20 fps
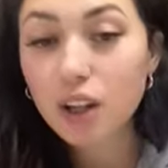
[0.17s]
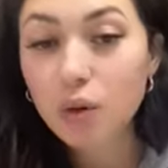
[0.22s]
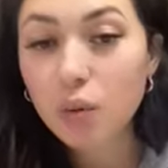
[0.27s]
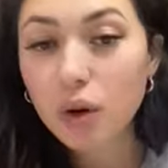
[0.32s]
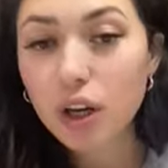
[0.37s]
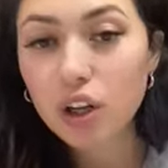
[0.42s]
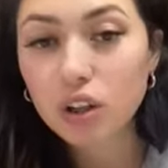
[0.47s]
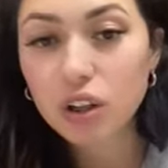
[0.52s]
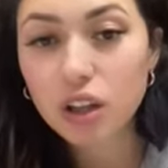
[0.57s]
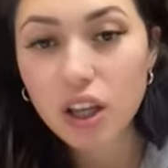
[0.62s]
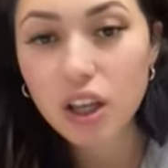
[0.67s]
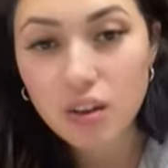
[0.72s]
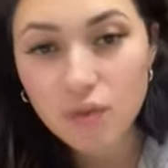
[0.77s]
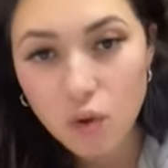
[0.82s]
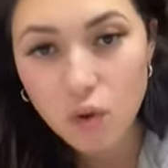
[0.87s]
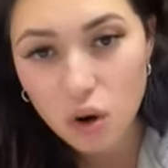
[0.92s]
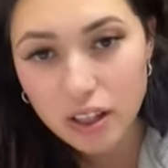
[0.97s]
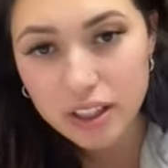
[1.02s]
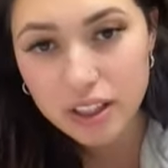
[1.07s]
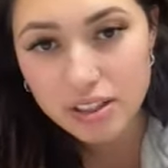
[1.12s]
what you're looking
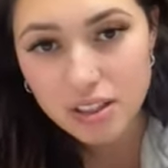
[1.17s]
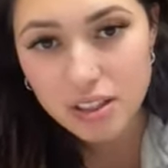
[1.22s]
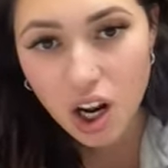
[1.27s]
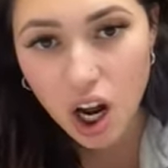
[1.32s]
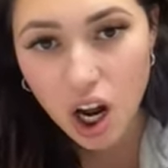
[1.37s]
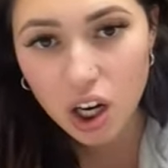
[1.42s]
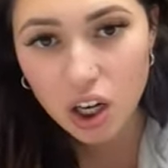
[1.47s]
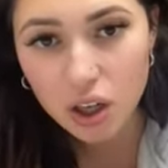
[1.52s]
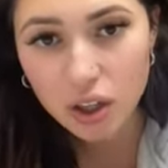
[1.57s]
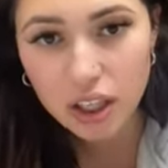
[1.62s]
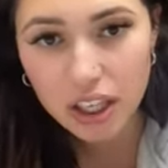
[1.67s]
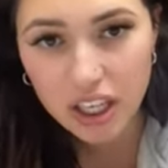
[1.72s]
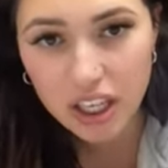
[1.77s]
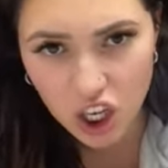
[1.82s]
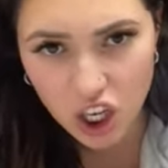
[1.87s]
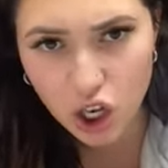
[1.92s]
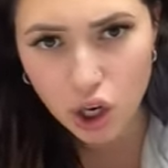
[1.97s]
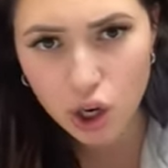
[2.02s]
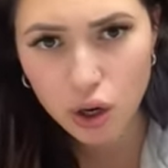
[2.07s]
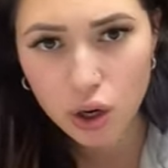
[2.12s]
for, and it's not
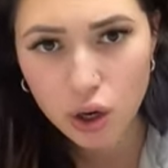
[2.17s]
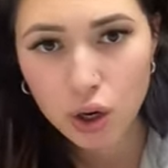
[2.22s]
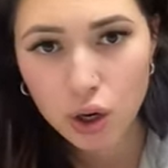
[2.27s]
here.